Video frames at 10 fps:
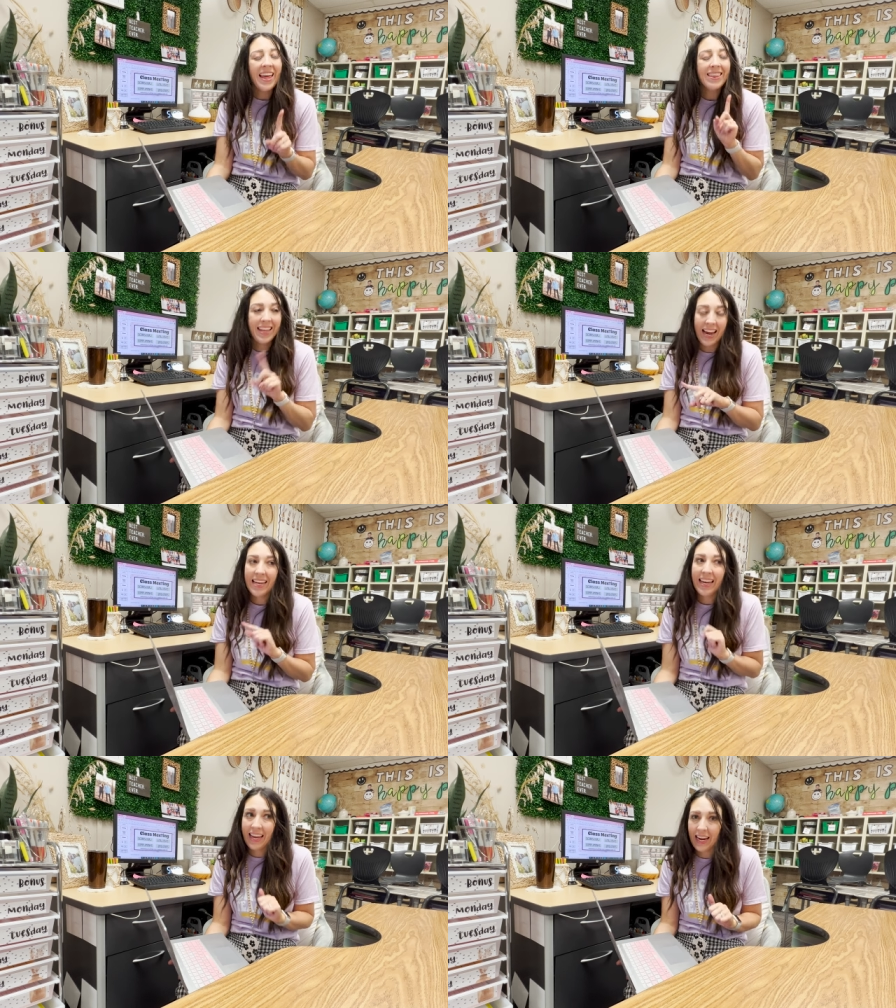They
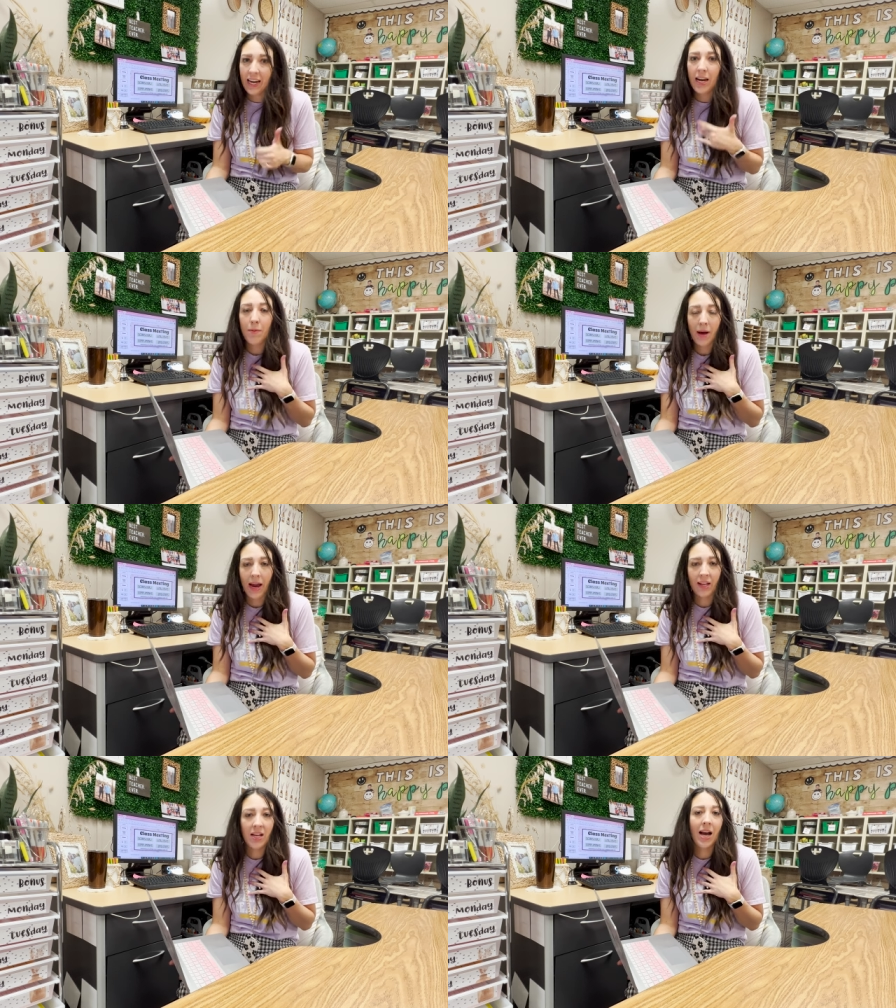can, in my
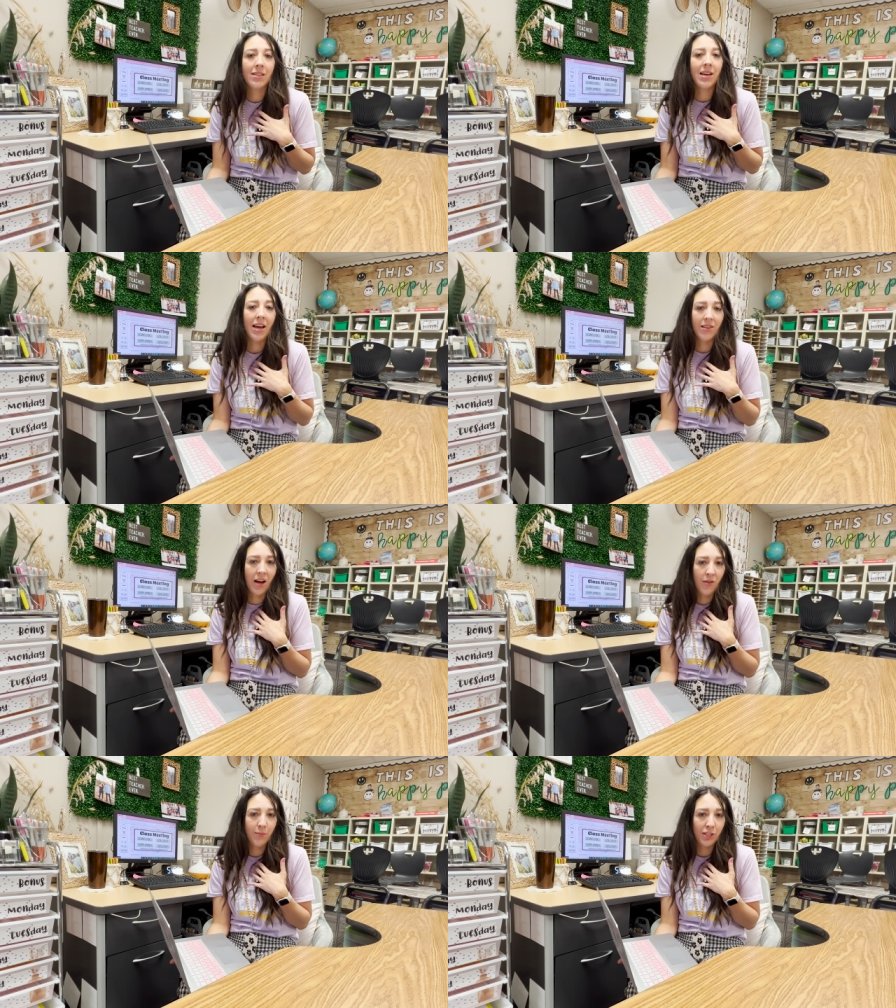class, I
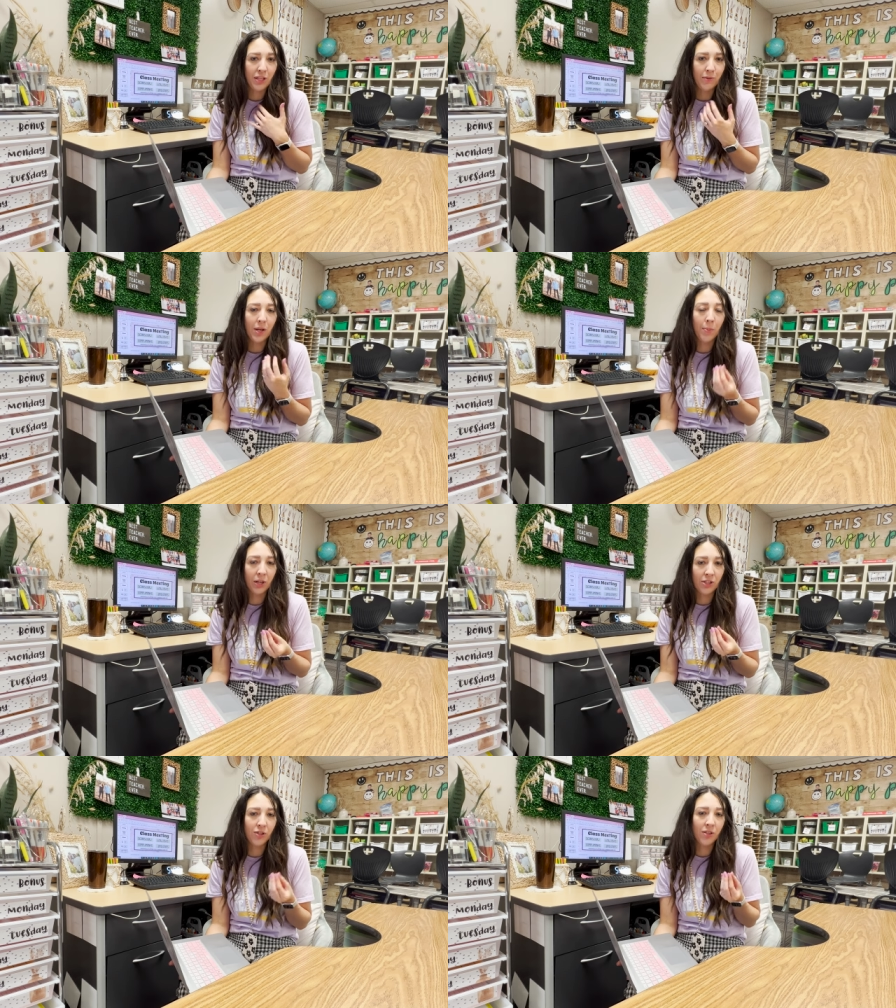allow them to use a
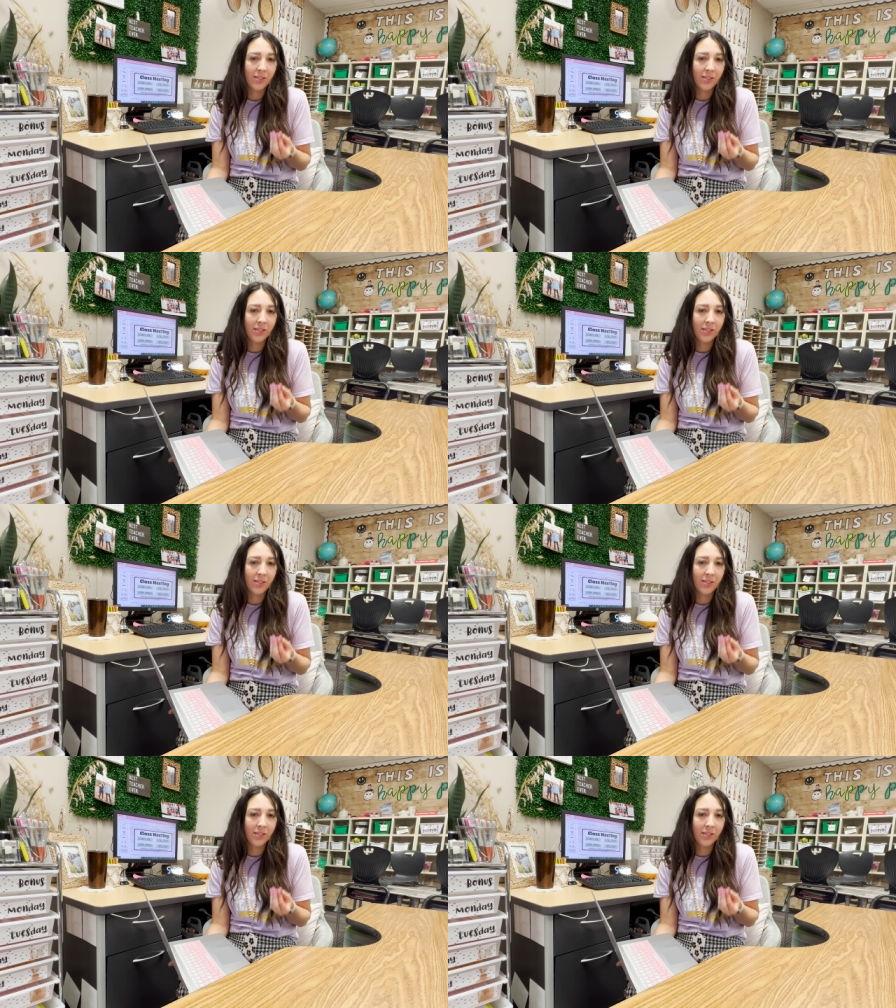personal